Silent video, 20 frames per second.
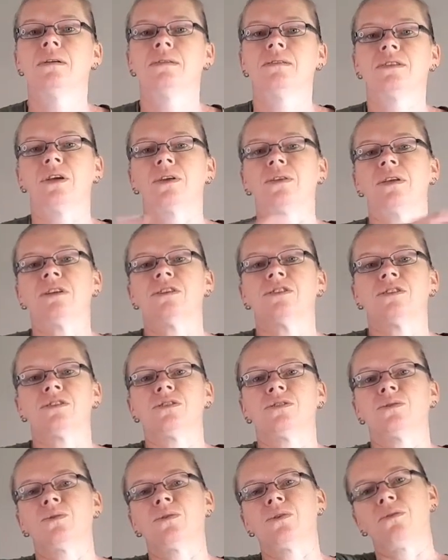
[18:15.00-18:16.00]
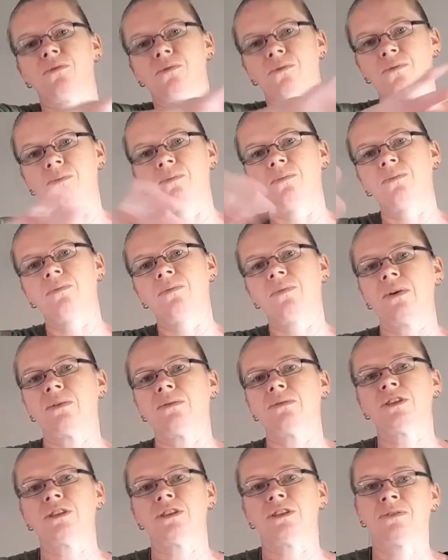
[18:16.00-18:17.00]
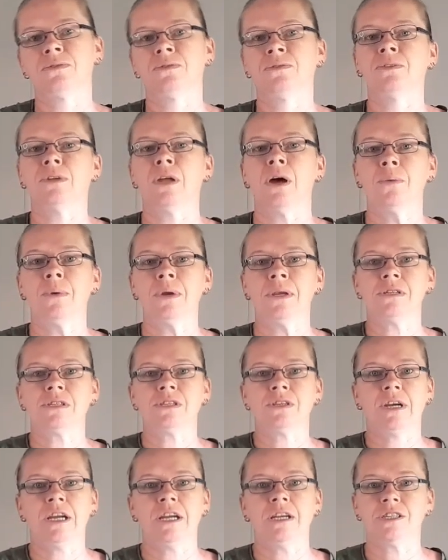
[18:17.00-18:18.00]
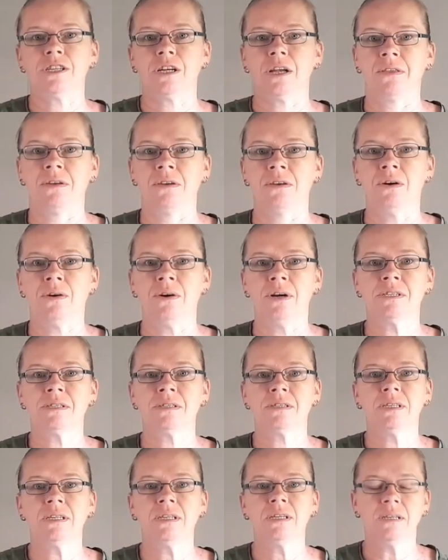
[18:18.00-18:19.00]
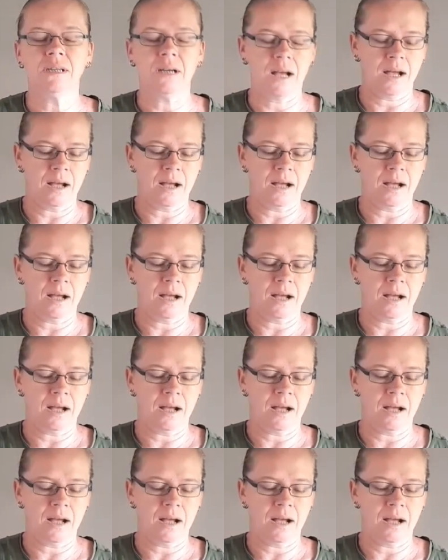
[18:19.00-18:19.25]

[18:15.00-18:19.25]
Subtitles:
So they just sort of, they'll just flow into each other nicely.